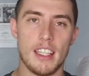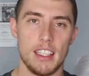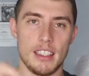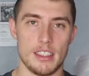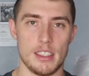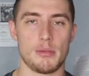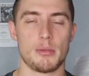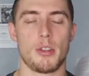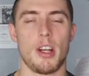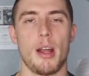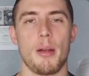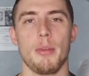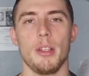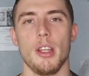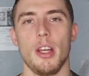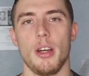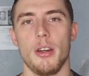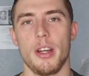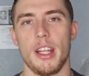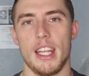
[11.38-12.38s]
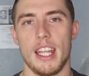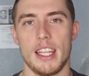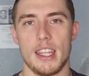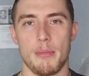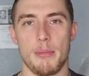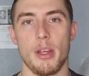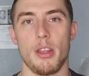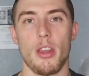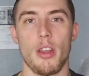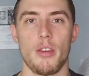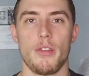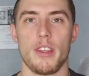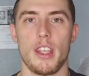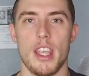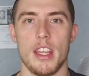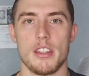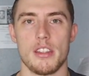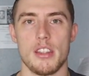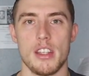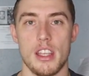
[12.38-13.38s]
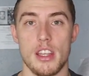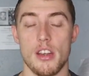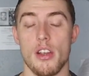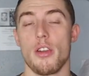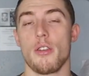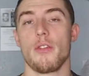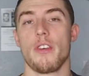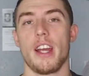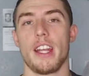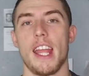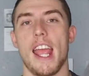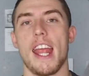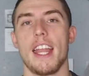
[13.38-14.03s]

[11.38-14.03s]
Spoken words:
subscribe below and hit the bell notification to get notified